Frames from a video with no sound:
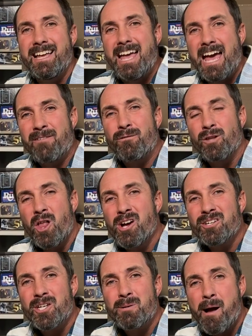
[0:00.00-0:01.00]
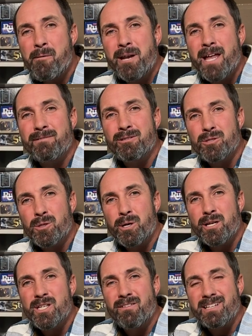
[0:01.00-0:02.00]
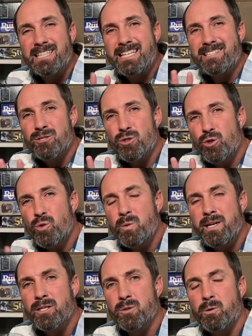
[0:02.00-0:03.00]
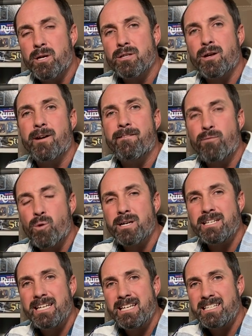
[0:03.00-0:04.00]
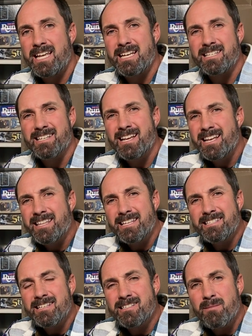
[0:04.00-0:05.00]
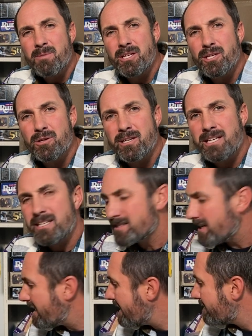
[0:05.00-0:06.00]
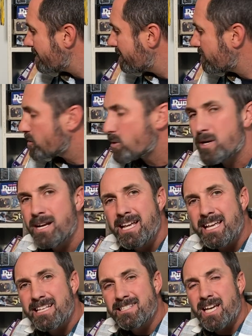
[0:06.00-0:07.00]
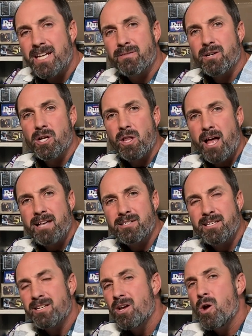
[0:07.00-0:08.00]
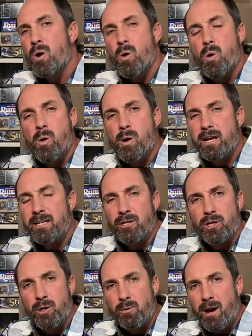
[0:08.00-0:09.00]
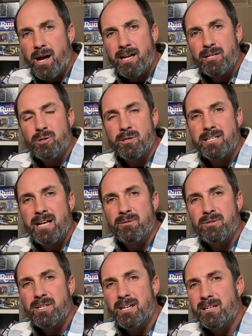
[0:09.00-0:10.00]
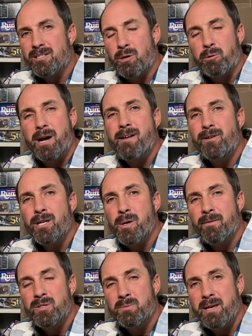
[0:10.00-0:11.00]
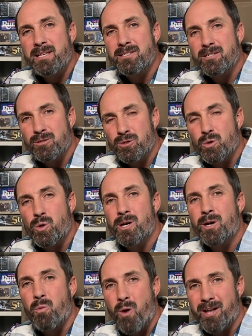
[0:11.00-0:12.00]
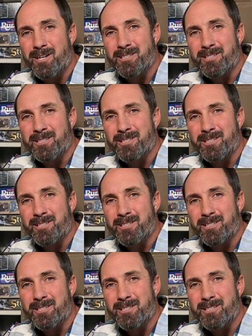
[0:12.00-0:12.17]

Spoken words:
And for long term, I want to have a storage of at least 2 weeks worth or 14 days. This is something you can easily store inside of a closet or in your garage or downstairs or wherever you have space to store water.